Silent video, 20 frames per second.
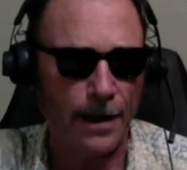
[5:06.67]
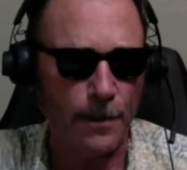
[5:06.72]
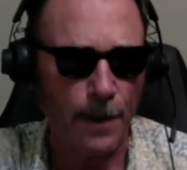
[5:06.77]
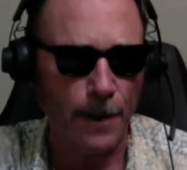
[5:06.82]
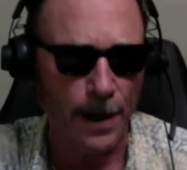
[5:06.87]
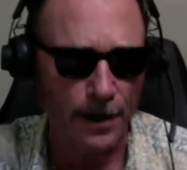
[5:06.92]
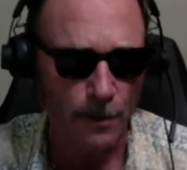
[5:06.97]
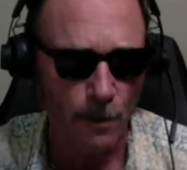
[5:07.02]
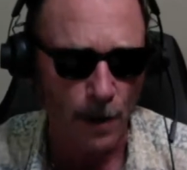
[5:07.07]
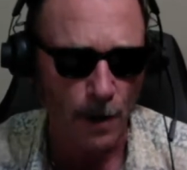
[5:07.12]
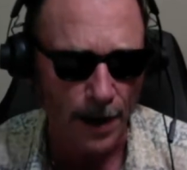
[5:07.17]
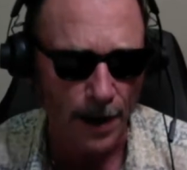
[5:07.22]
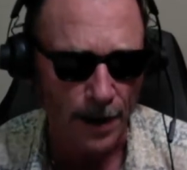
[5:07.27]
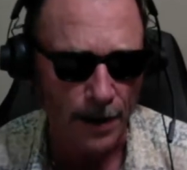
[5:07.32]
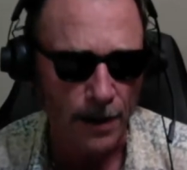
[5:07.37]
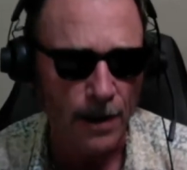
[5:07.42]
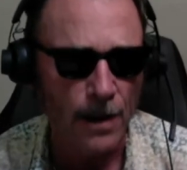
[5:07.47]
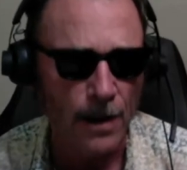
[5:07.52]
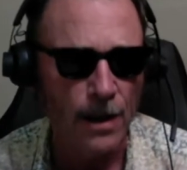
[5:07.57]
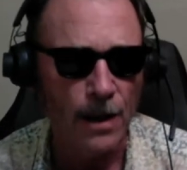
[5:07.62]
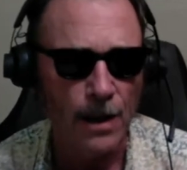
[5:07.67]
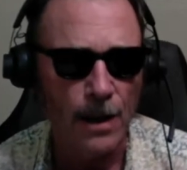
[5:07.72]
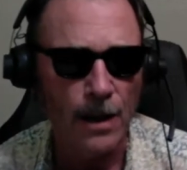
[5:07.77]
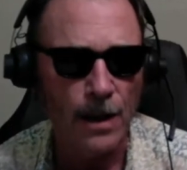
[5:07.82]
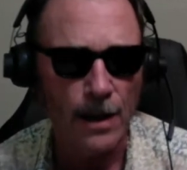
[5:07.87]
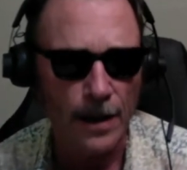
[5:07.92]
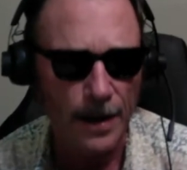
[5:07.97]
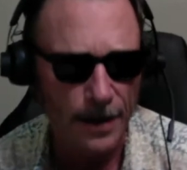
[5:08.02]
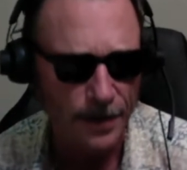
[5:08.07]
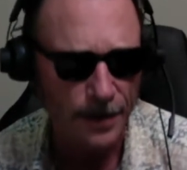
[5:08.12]
right away,
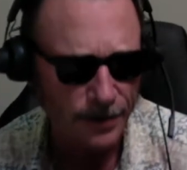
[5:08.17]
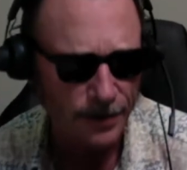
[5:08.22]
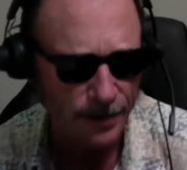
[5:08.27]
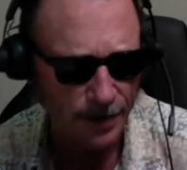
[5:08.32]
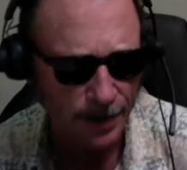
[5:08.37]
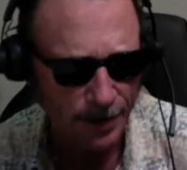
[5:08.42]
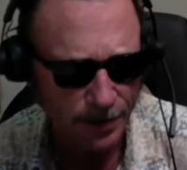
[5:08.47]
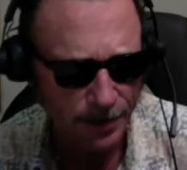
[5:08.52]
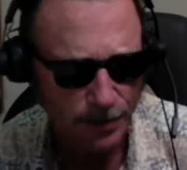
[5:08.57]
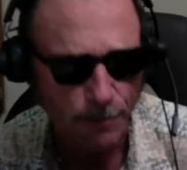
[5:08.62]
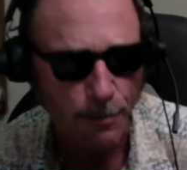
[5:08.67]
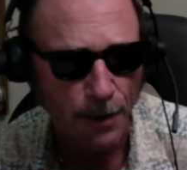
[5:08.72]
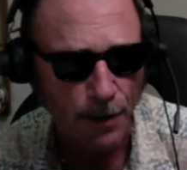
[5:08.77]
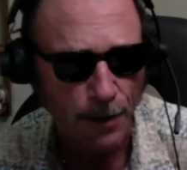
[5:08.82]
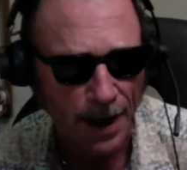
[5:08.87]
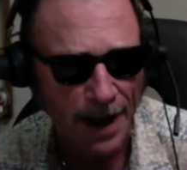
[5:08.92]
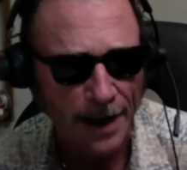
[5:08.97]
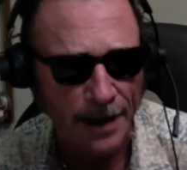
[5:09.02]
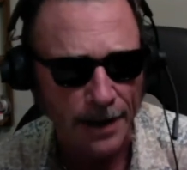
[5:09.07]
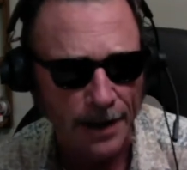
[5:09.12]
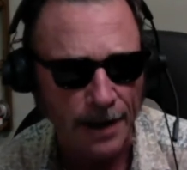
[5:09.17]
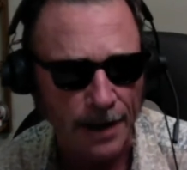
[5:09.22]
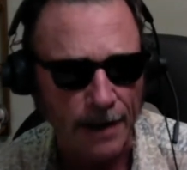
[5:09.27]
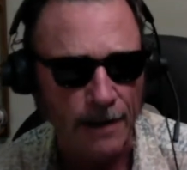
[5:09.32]
is bracketing.